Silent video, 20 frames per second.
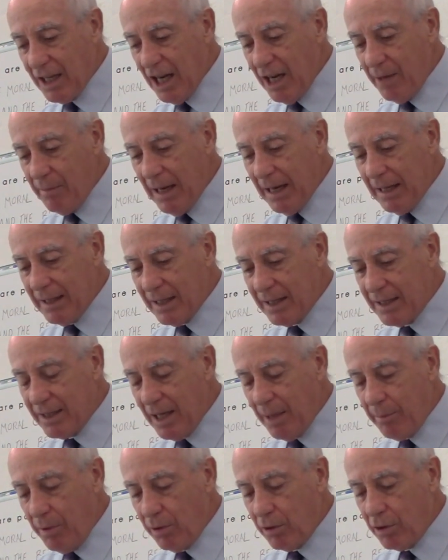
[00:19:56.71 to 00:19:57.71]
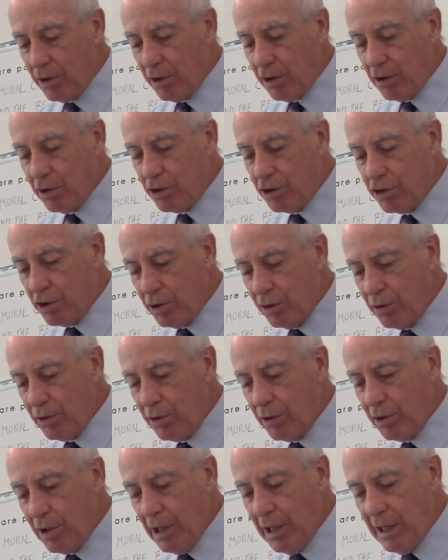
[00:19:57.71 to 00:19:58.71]
and made the sepulchre
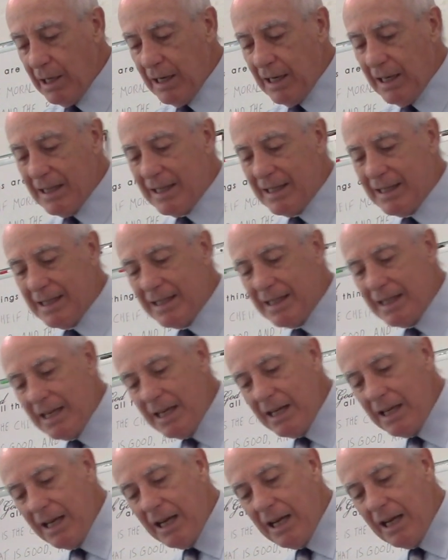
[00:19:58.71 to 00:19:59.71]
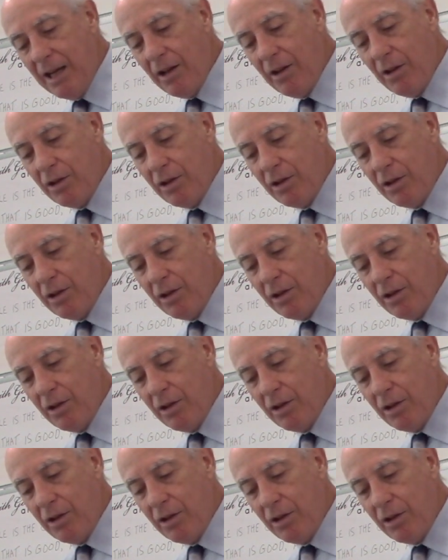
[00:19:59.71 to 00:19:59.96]
sure, sealing